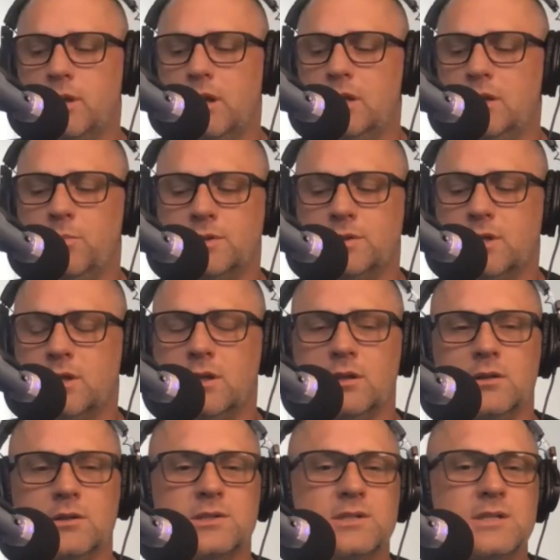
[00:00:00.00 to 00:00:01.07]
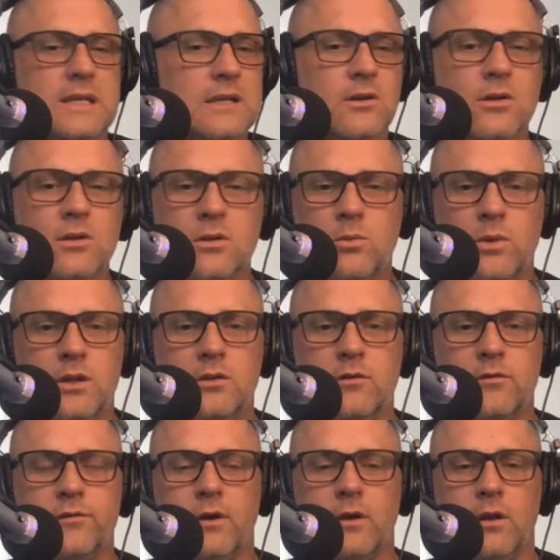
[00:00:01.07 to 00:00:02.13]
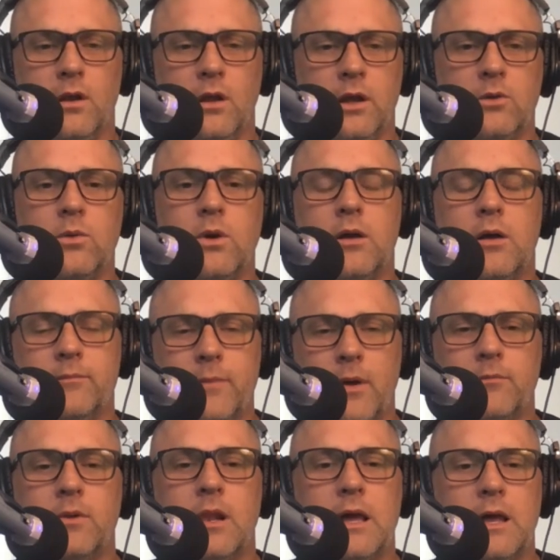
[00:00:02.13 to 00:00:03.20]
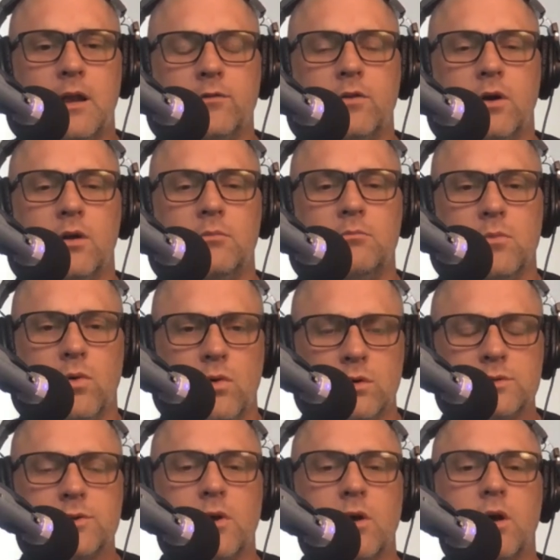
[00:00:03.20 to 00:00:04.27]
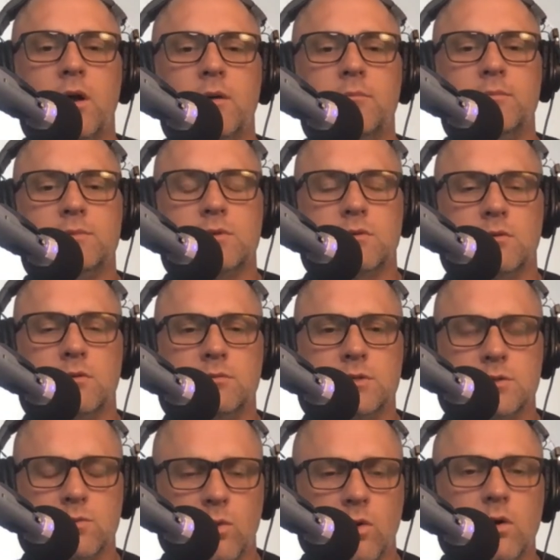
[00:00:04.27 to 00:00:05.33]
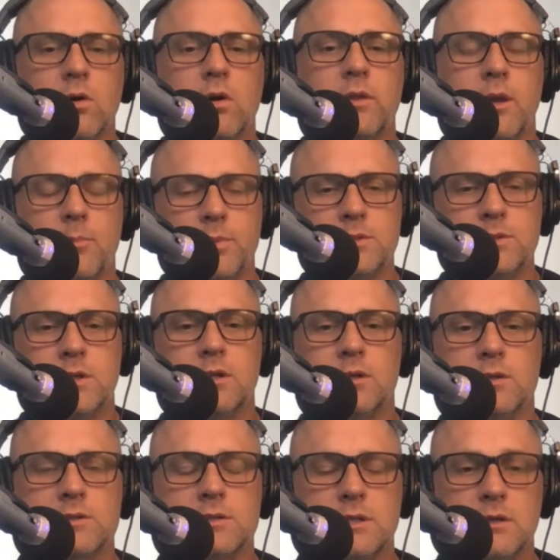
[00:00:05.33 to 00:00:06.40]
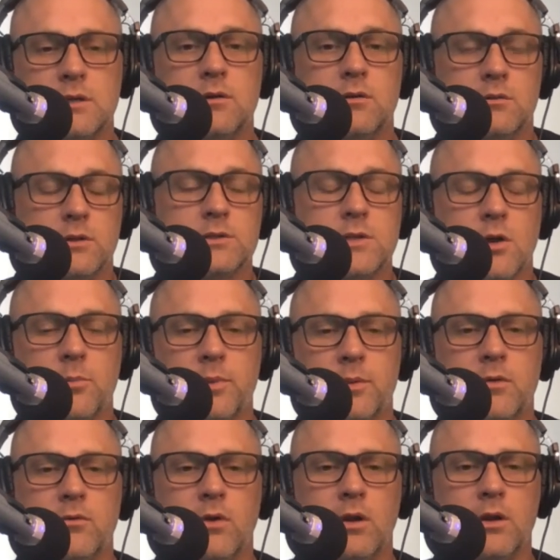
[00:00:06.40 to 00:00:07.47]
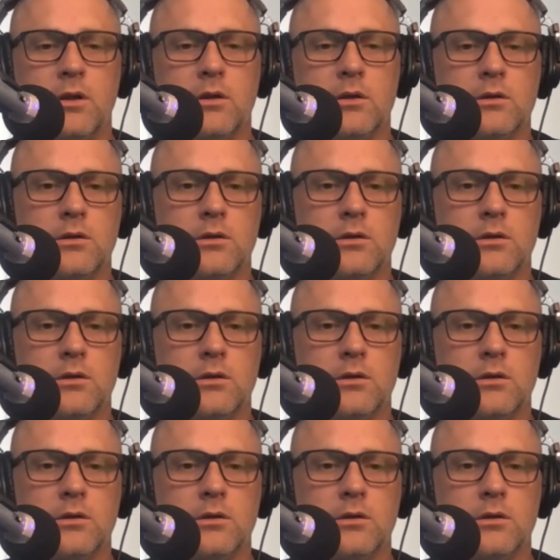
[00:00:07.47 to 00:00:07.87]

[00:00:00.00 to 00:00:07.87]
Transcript: any particular skill where you felt like, wow, I'm glad I've got more time to just work on that particular skill that's helping me right now?